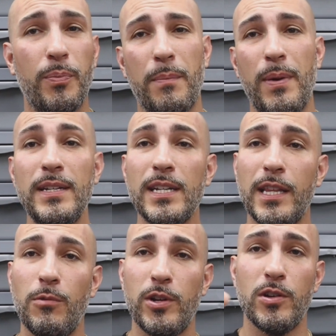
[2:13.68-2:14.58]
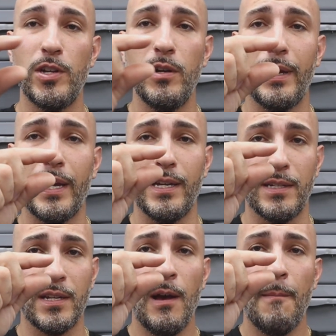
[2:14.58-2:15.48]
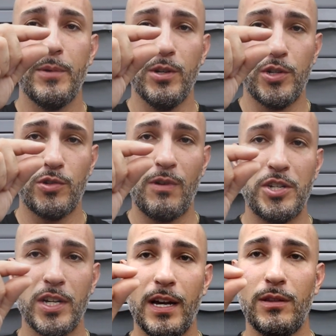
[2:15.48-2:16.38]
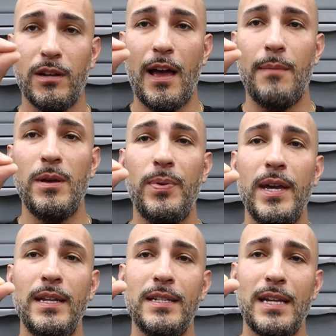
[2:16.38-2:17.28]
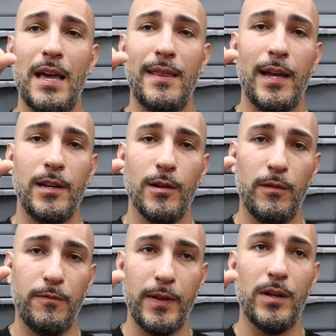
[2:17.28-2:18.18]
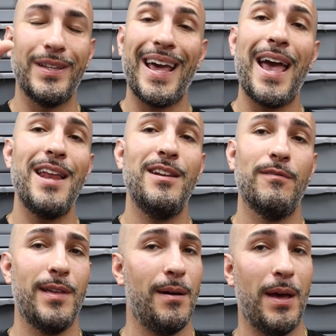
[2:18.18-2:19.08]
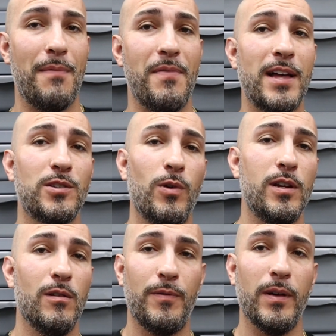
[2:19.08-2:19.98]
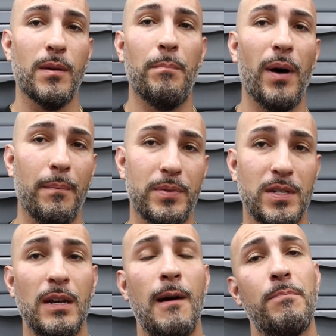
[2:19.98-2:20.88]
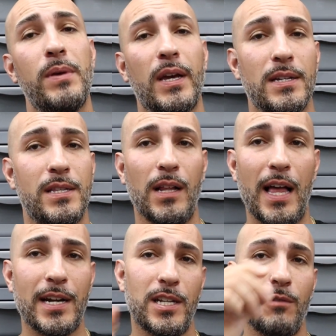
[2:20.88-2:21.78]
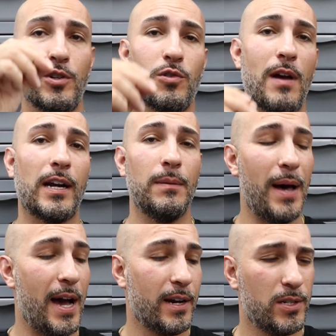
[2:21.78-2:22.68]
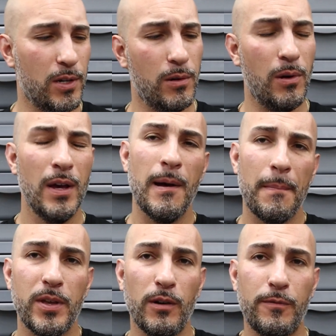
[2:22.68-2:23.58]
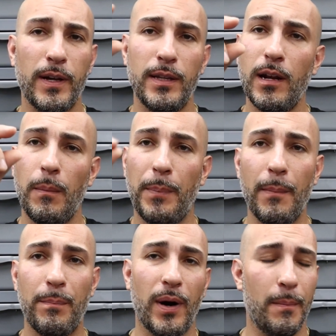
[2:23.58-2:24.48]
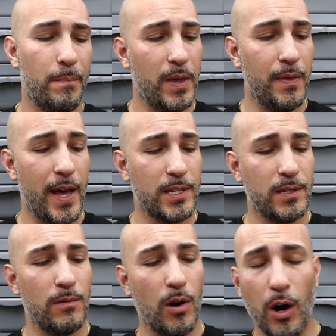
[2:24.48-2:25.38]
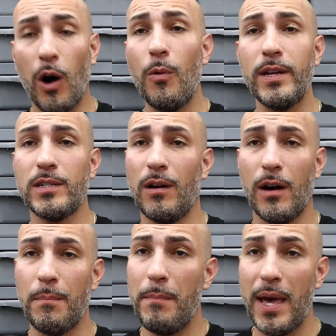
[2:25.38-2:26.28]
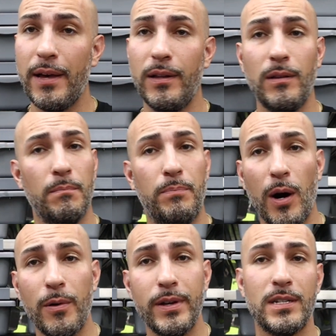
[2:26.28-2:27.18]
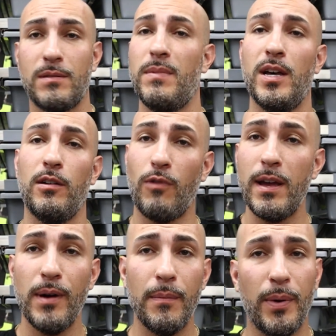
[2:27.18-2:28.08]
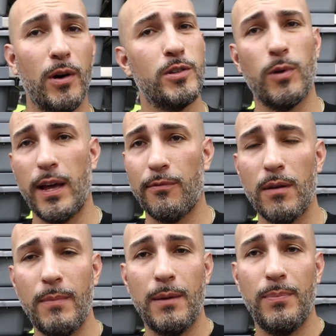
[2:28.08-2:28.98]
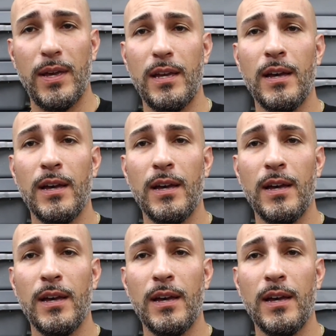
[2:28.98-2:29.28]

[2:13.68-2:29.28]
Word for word: but basically what you're doing is you're stretching out their hemipenes, and then you'll feel the end of them, and that's when you'll feel the bumps, because they'll actually retract back. So you'll feel a little bump bump, and that's always on male boas, male rainbow boas, whatever it may be.